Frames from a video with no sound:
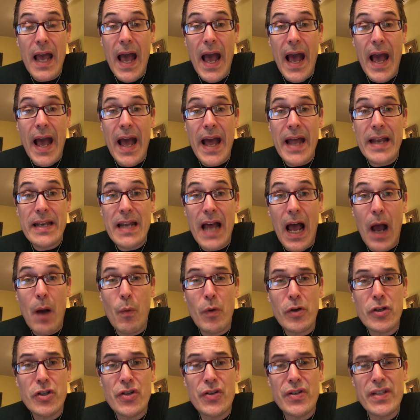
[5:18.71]
and I
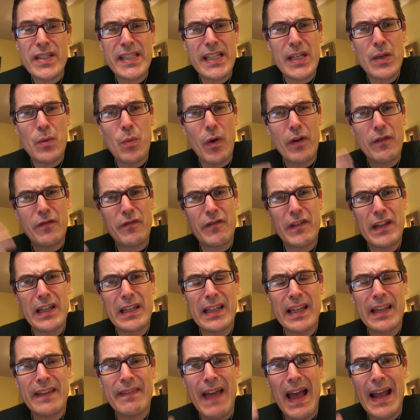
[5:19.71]
want you to see what
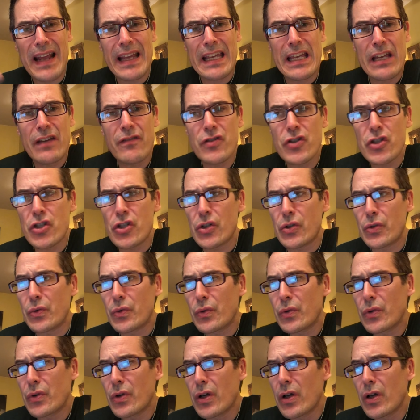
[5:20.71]
feeling that gives you.